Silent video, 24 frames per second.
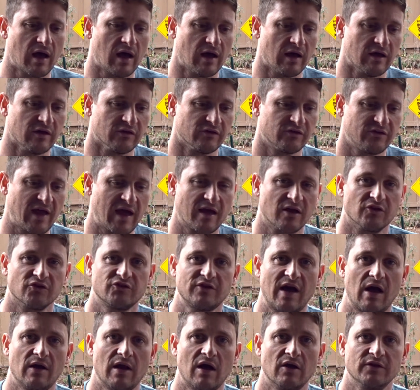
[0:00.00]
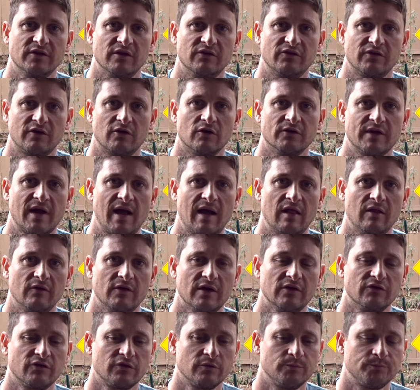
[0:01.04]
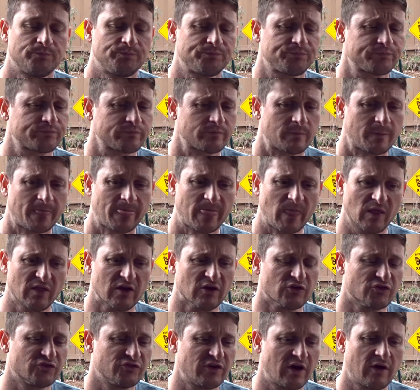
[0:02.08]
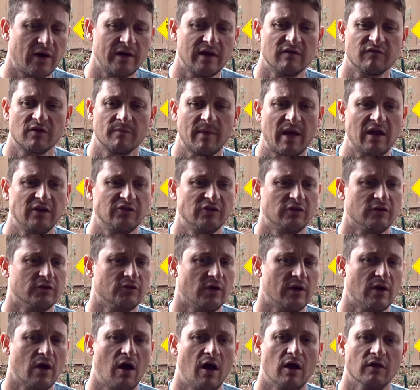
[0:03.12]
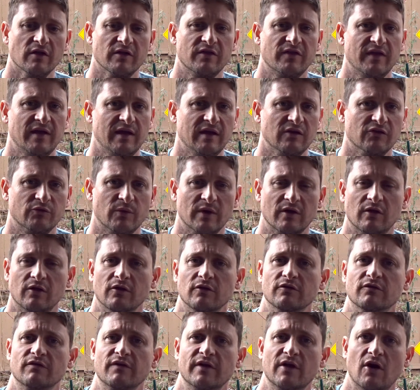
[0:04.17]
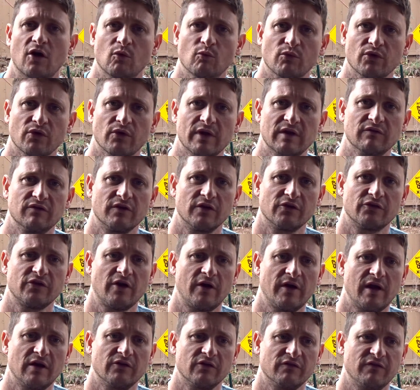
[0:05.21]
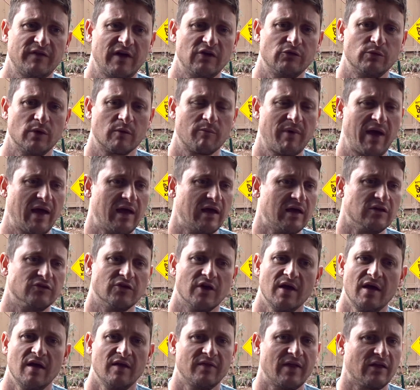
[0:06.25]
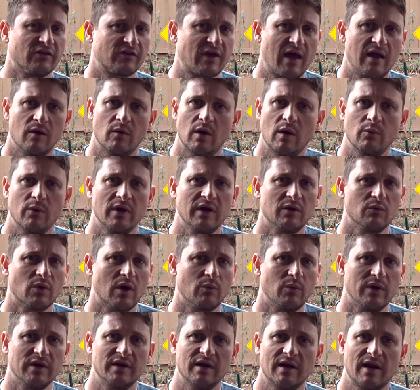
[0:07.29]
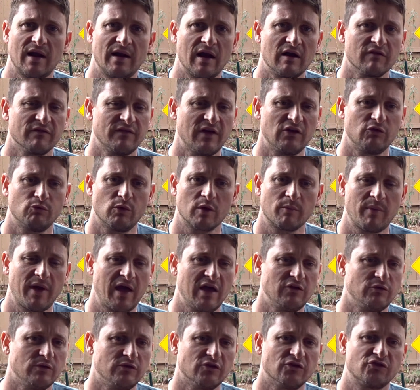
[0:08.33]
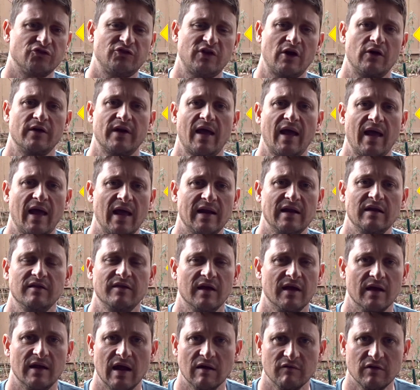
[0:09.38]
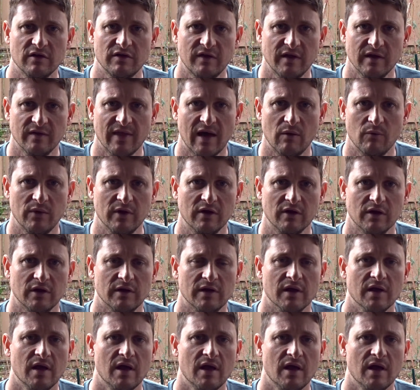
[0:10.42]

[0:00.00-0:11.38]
second shout out to Zero Tolerance. They're sharing information, they're doing all the things. When Gluten-Free Home Brewing first started as a Facebook page, that's kind of what we did on our Facebook page. We just shared anything and everything that we could